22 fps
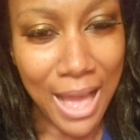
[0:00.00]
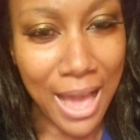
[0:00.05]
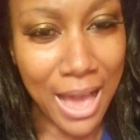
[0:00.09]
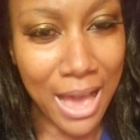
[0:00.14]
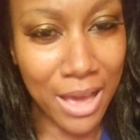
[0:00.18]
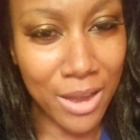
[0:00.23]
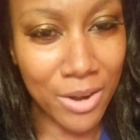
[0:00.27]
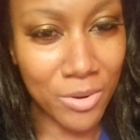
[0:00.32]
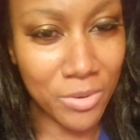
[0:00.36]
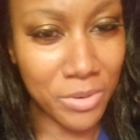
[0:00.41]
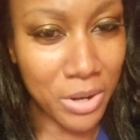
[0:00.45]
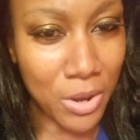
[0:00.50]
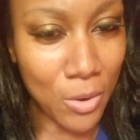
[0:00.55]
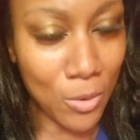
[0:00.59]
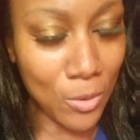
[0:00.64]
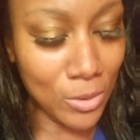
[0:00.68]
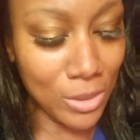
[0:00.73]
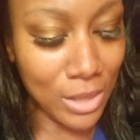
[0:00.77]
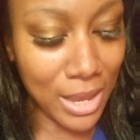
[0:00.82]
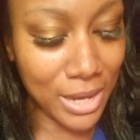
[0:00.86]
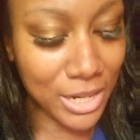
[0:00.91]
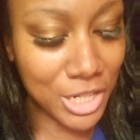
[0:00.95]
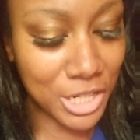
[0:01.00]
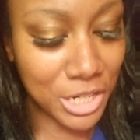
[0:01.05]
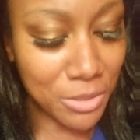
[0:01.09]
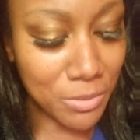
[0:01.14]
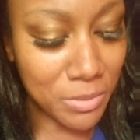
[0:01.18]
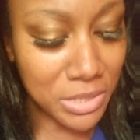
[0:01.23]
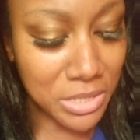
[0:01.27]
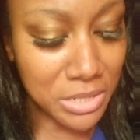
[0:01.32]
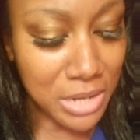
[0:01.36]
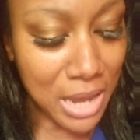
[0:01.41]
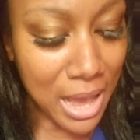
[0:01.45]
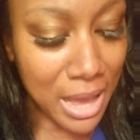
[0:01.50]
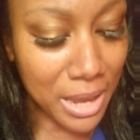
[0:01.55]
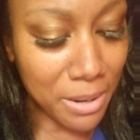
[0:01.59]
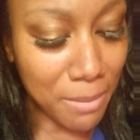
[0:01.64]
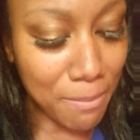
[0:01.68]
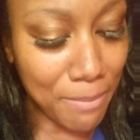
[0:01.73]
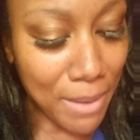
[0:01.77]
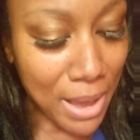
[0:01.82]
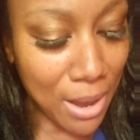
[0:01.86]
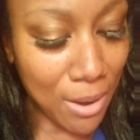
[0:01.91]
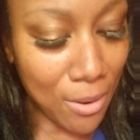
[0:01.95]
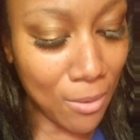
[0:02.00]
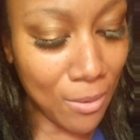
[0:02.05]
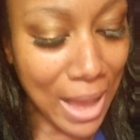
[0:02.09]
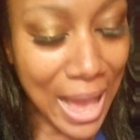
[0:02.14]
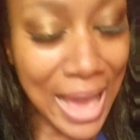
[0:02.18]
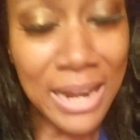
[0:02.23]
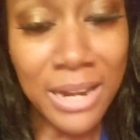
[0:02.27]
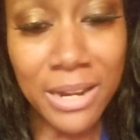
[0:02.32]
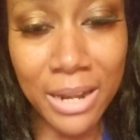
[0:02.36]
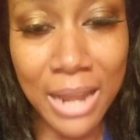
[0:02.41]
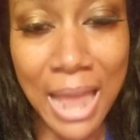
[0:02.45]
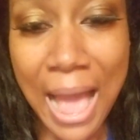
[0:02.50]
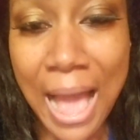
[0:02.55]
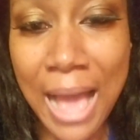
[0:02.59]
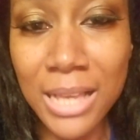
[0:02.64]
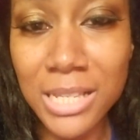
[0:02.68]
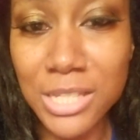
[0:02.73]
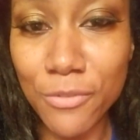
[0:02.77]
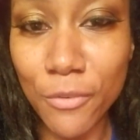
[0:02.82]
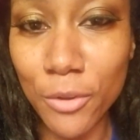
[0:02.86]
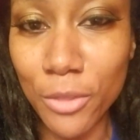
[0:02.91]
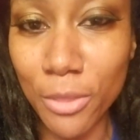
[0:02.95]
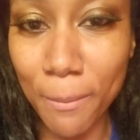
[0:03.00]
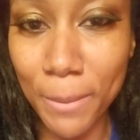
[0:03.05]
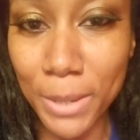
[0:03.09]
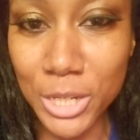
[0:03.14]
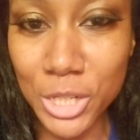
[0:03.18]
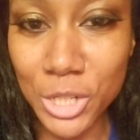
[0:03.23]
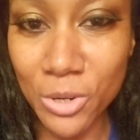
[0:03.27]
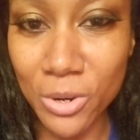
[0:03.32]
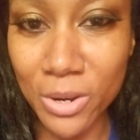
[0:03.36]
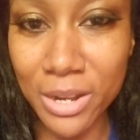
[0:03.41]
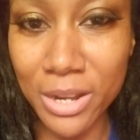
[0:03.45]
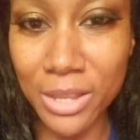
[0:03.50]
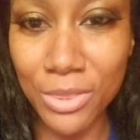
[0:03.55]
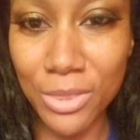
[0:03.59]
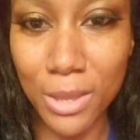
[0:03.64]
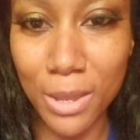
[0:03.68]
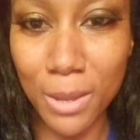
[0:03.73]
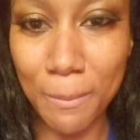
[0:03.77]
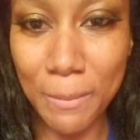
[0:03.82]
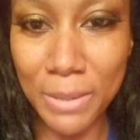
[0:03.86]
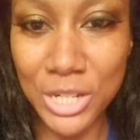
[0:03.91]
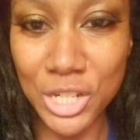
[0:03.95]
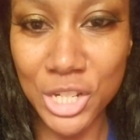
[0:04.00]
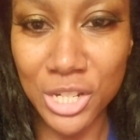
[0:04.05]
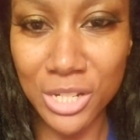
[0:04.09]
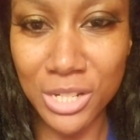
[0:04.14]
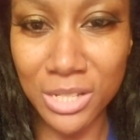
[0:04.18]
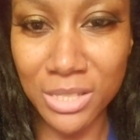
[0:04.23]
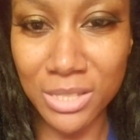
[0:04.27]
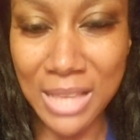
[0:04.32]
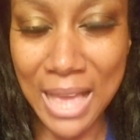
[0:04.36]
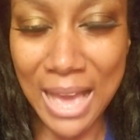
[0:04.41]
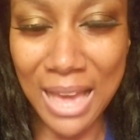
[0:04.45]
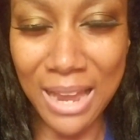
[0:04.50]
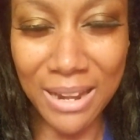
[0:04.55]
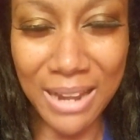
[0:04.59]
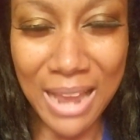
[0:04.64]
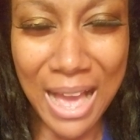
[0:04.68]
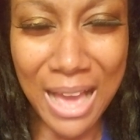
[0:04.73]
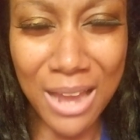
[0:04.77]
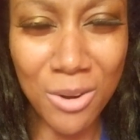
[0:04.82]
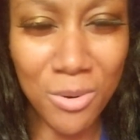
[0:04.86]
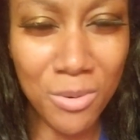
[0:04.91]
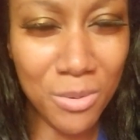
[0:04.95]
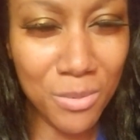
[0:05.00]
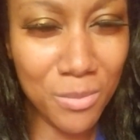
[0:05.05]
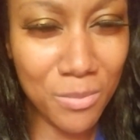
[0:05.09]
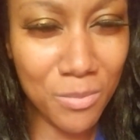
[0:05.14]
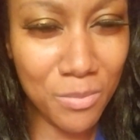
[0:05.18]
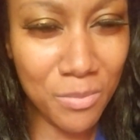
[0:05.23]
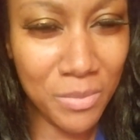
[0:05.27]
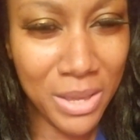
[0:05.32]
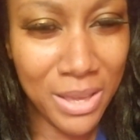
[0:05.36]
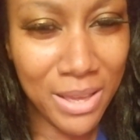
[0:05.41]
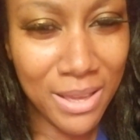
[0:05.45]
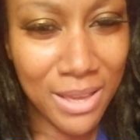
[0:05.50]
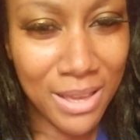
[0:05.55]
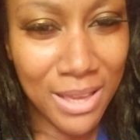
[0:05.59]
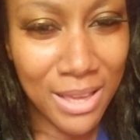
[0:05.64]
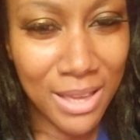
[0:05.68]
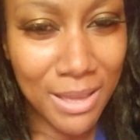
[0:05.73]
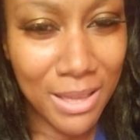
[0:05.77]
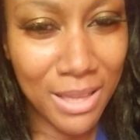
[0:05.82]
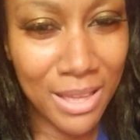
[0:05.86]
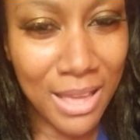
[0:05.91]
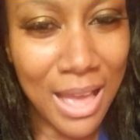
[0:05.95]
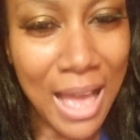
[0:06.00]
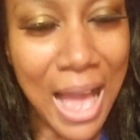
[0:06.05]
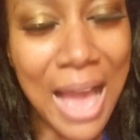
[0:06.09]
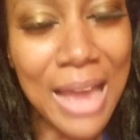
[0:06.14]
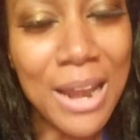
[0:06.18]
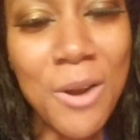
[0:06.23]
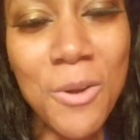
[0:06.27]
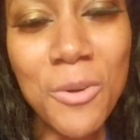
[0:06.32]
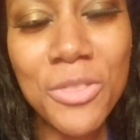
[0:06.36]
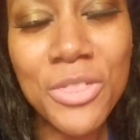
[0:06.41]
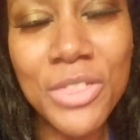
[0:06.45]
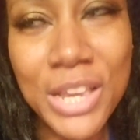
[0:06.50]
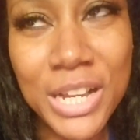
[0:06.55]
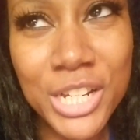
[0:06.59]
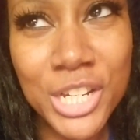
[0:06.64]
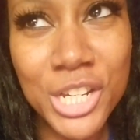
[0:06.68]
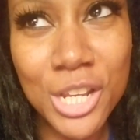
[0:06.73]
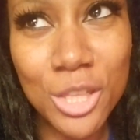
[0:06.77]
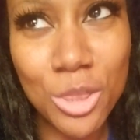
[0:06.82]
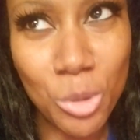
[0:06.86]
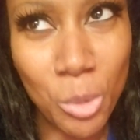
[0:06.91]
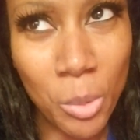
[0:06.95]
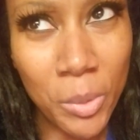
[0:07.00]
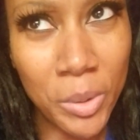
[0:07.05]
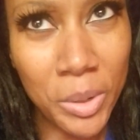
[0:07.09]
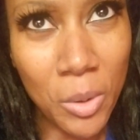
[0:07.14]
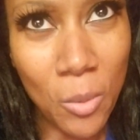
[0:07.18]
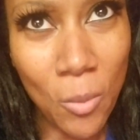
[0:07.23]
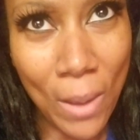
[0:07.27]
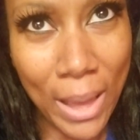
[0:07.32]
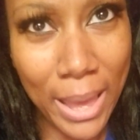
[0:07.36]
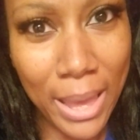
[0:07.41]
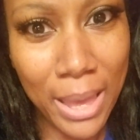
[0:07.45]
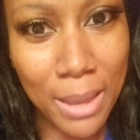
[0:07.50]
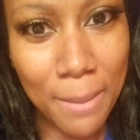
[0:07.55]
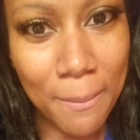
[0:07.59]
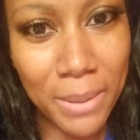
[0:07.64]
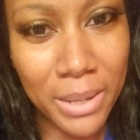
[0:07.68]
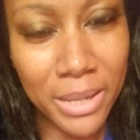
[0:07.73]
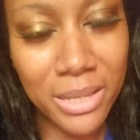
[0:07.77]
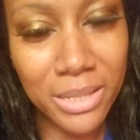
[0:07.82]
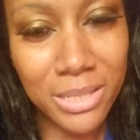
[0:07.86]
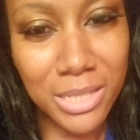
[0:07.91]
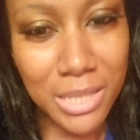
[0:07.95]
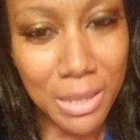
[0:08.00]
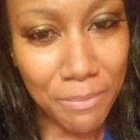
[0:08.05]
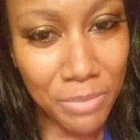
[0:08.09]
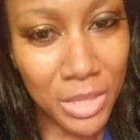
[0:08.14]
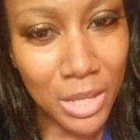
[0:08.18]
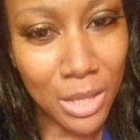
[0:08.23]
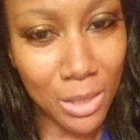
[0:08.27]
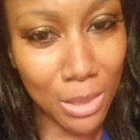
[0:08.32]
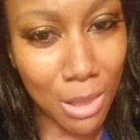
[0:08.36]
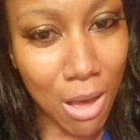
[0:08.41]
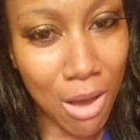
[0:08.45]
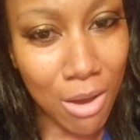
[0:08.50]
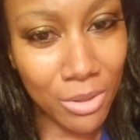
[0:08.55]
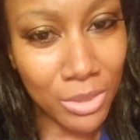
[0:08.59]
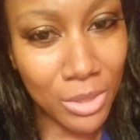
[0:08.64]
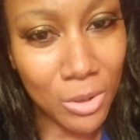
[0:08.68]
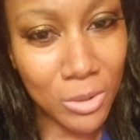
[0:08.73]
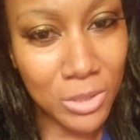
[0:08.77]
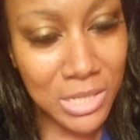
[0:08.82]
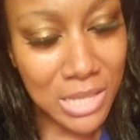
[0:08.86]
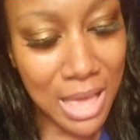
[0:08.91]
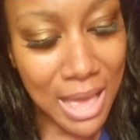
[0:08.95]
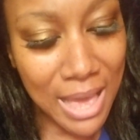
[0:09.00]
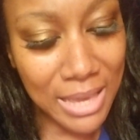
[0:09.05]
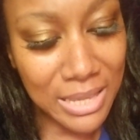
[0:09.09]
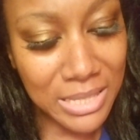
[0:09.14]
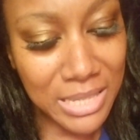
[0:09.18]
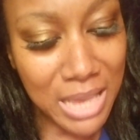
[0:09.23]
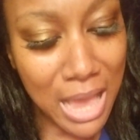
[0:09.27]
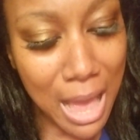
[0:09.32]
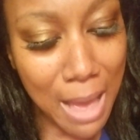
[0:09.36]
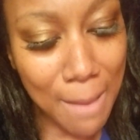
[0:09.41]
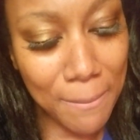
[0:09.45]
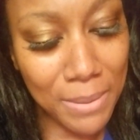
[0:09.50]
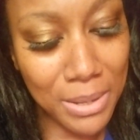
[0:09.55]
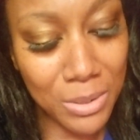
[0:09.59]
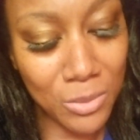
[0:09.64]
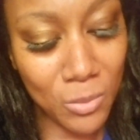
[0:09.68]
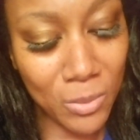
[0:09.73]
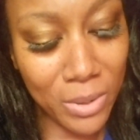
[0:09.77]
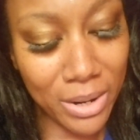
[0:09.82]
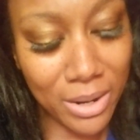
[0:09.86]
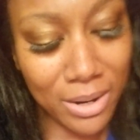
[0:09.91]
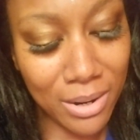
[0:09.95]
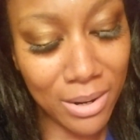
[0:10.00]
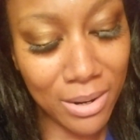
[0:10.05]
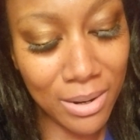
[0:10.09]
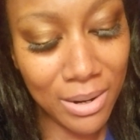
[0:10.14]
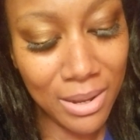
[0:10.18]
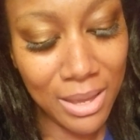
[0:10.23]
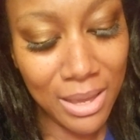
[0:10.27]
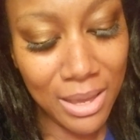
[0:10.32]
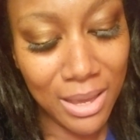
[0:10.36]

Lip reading: I don't know, like she was not about, I didn't ask for the picture or anything, but she just, I don't think she threw it away, but something along those lines happened where